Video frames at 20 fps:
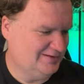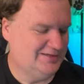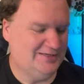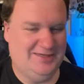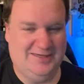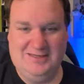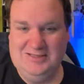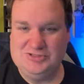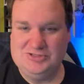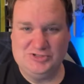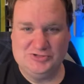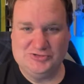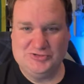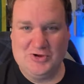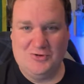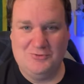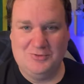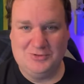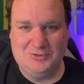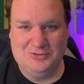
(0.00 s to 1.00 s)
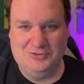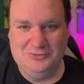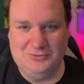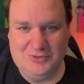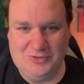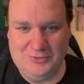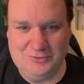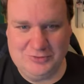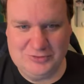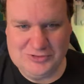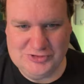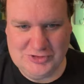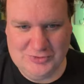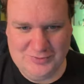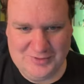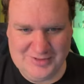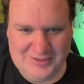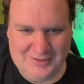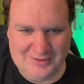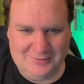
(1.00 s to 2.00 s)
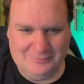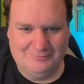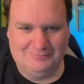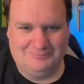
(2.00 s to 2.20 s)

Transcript: just going cuckoo ca-choo in here.